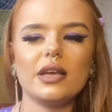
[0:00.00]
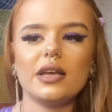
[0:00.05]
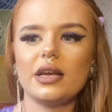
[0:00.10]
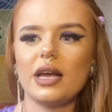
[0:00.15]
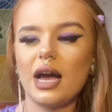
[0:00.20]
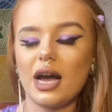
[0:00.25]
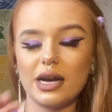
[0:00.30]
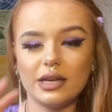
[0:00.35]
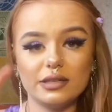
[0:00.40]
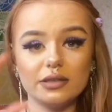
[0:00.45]

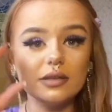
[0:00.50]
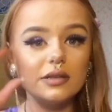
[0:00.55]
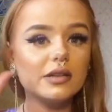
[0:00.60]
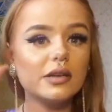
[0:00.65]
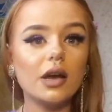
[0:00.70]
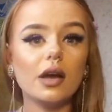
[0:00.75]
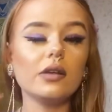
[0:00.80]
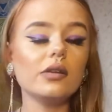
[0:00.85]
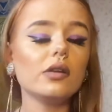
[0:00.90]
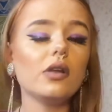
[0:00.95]
had
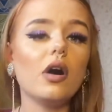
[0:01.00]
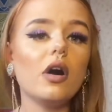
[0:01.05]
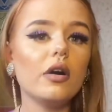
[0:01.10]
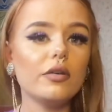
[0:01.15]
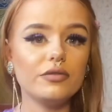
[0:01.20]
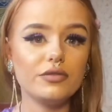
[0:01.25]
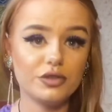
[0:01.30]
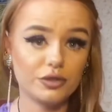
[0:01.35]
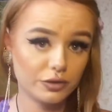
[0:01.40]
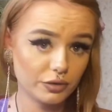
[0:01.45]
a lot of
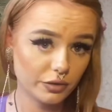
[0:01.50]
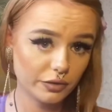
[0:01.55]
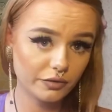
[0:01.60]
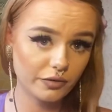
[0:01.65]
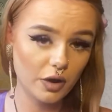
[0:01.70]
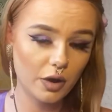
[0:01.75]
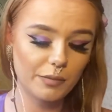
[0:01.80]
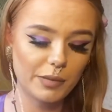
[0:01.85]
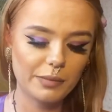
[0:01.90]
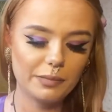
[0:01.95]
stuff
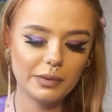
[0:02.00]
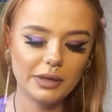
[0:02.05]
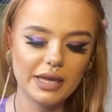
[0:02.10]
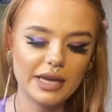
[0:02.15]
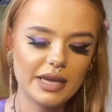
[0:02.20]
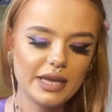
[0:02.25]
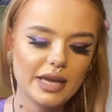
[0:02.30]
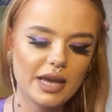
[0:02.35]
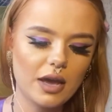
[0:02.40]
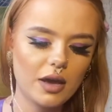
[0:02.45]
on my
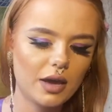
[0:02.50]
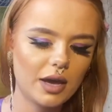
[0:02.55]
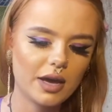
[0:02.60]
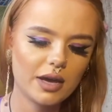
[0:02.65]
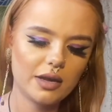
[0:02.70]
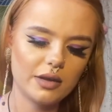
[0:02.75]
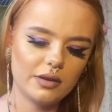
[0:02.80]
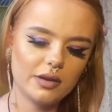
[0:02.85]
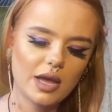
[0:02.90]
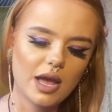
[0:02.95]
plate
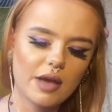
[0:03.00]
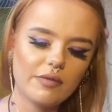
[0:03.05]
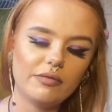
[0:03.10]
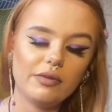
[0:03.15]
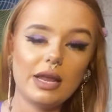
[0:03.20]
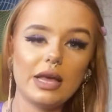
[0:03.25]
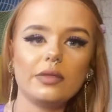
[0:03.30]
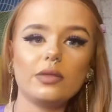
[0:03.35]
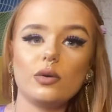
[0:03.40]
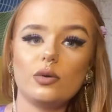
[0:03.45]
and I've
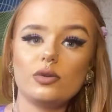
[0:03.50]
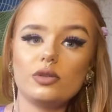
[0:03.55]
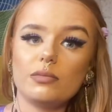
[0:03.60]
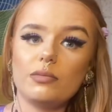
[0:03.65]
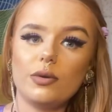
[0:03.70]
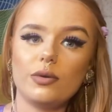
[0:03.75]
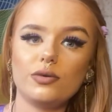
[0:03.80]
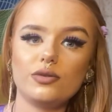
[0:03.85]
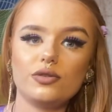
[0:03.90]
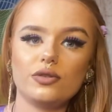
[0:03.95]
let those
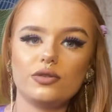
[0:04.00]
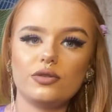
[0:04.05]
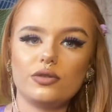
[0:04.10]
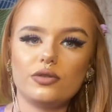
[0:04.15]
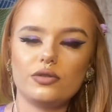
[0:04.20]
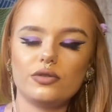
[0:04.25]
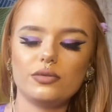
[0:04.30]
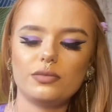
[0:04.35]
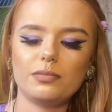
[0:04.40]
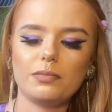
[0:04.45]
emotions